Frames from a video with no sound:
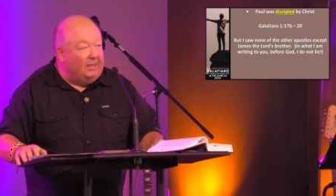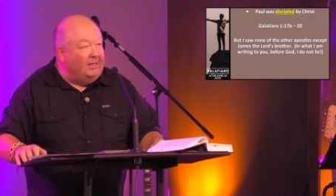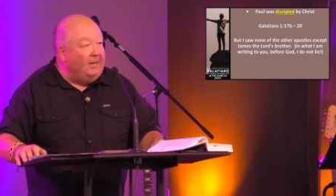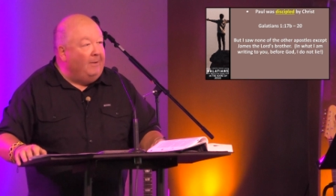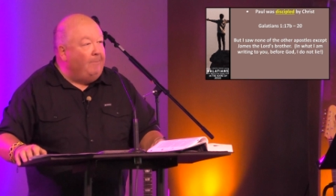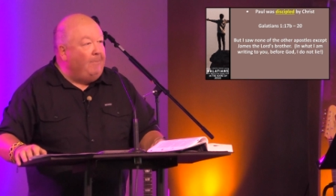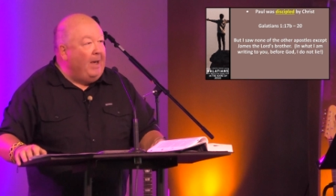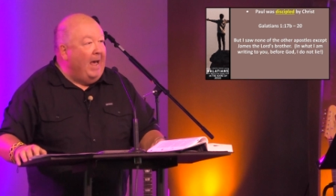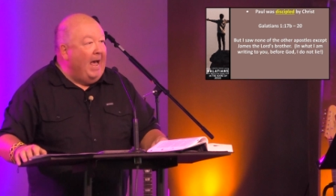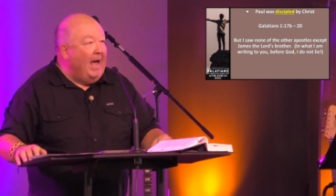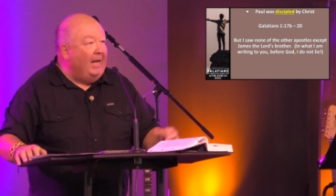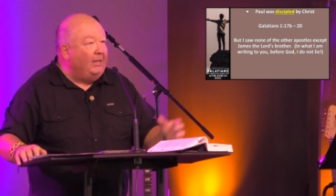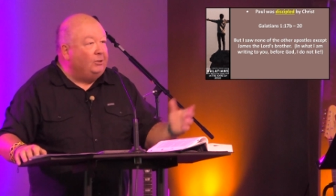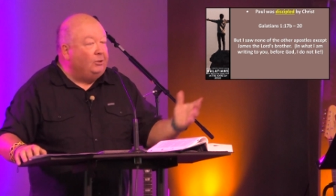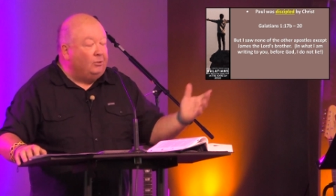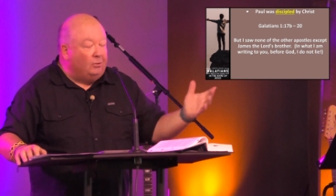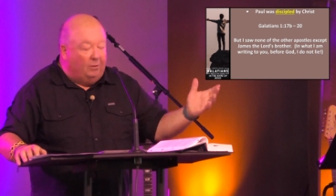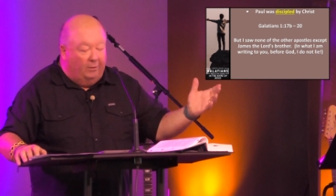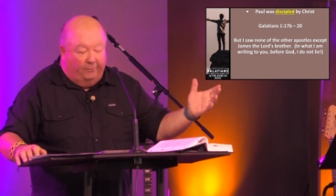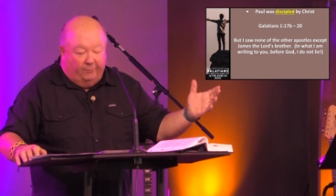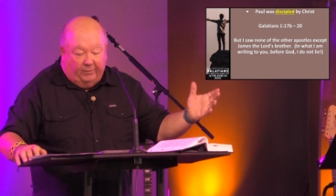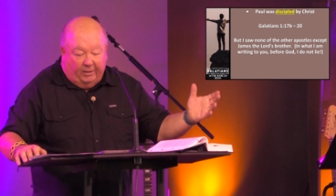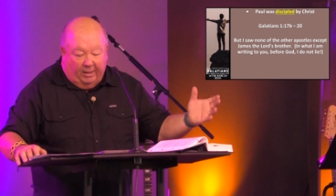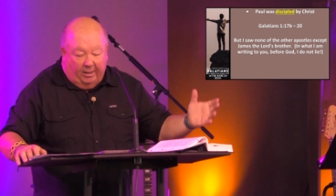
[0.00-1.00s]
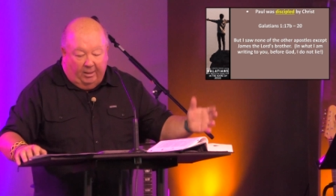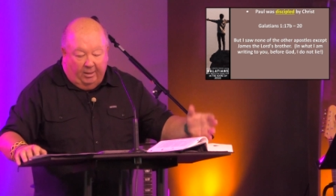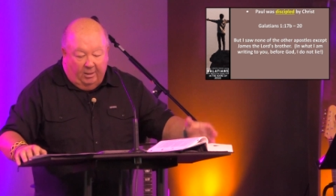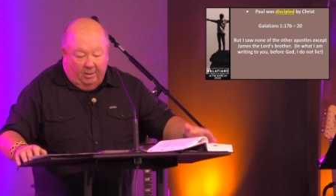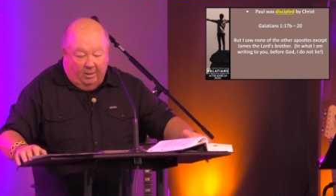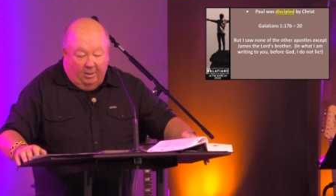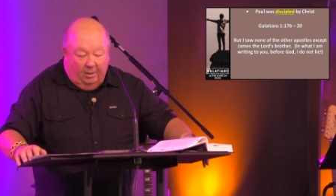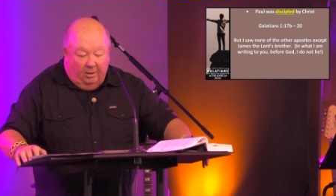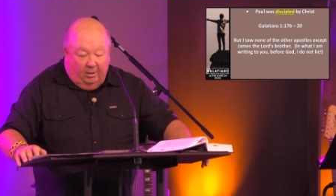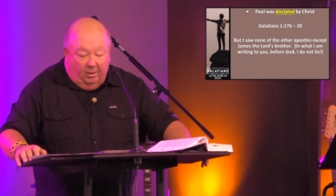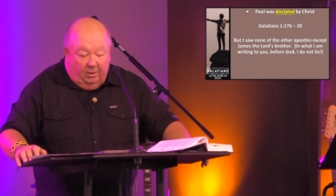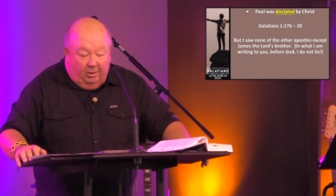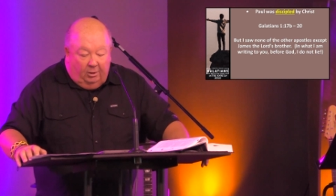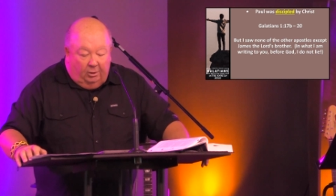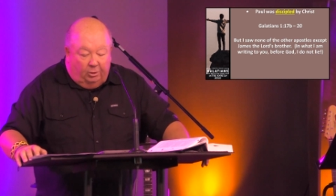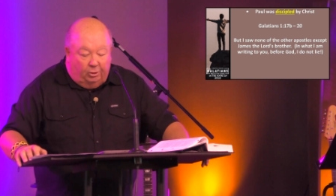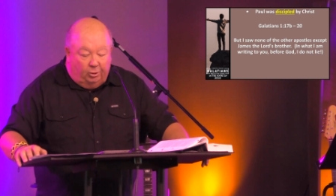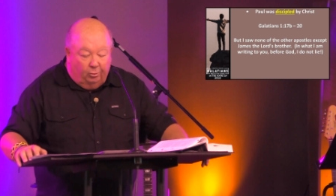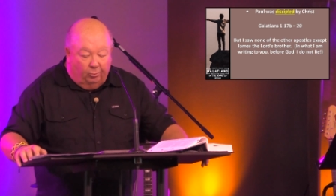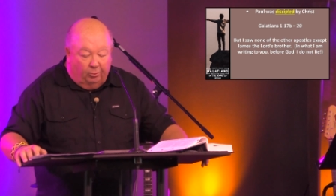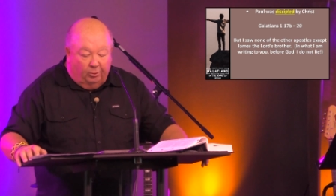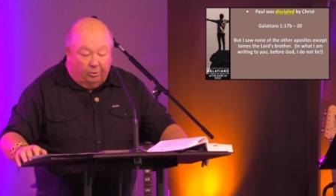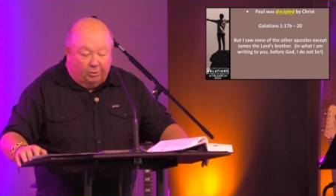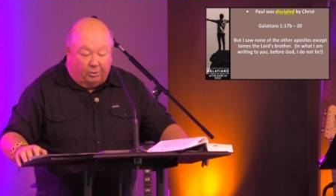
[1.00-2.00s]
and the pastor of the
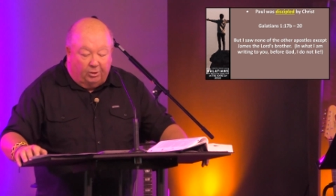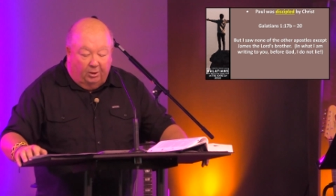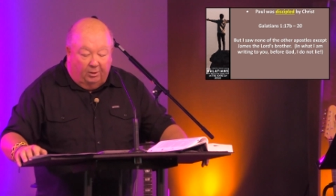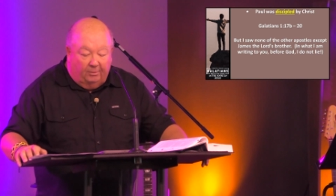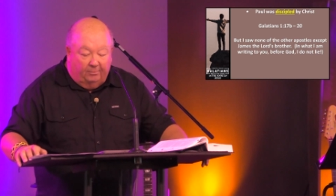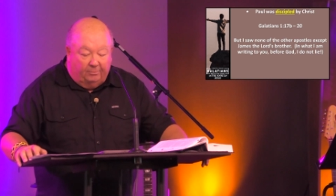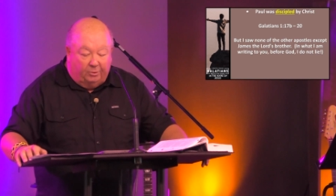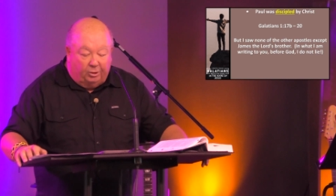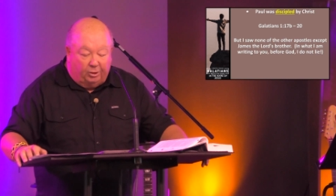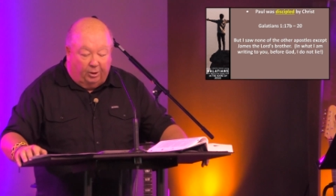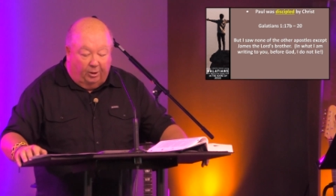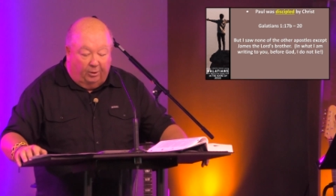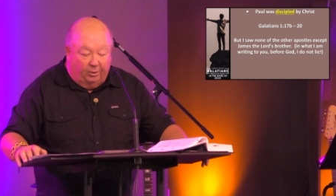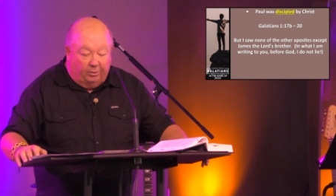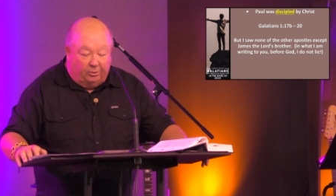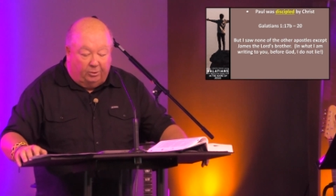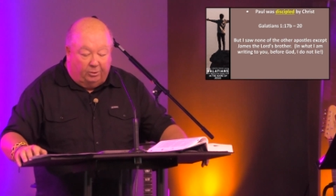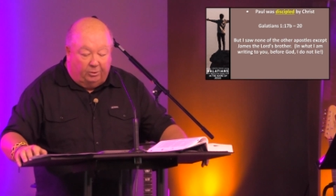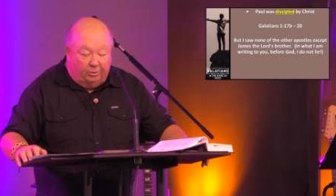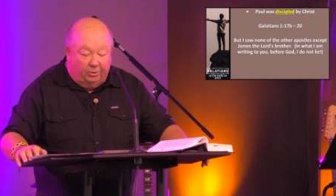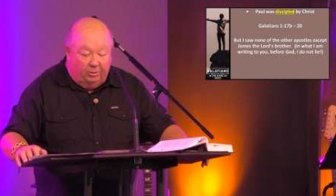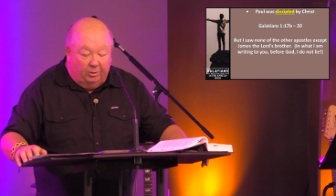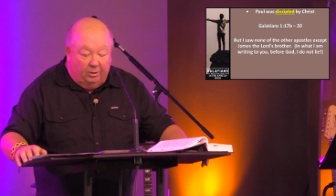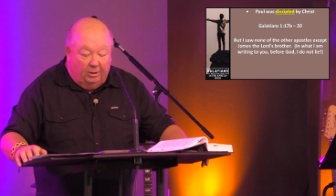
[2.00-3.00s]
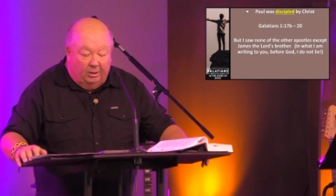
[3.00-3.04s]
Jerusalem church.